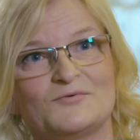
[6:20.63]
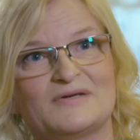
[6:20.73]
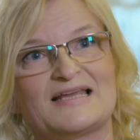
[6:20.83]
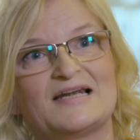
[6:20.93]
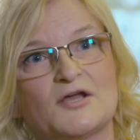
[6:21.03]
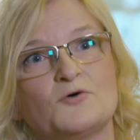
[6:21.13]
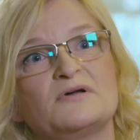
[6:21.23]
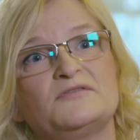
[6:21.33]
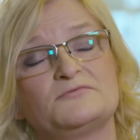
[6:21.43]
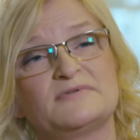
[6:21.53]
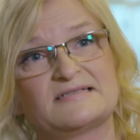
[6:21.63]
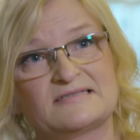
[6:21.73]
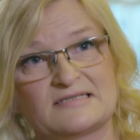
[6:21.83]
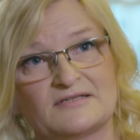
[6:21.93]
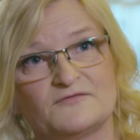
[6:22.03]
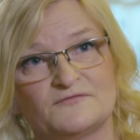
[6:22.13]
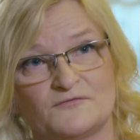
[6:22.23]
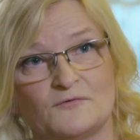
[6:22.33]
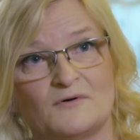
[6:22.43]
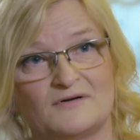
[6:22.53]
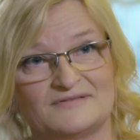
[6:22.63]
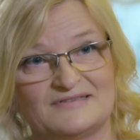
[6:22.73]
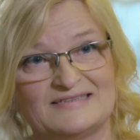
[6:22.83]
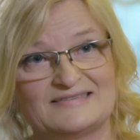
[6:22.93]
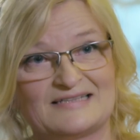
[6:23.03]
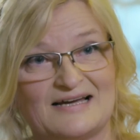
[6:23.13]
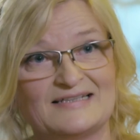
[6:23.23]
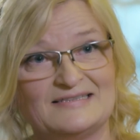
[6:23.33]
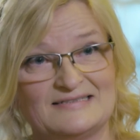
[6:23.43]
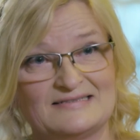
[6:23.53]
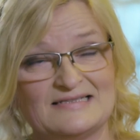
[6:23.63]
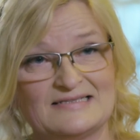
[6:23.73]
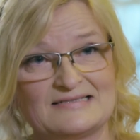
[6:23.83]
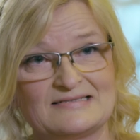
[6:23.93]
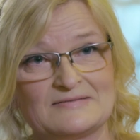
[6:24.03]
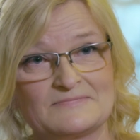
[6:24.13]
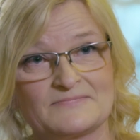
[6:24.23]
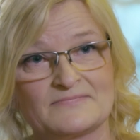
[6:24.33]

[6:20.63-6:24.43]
we can lower the risk for this eye disease.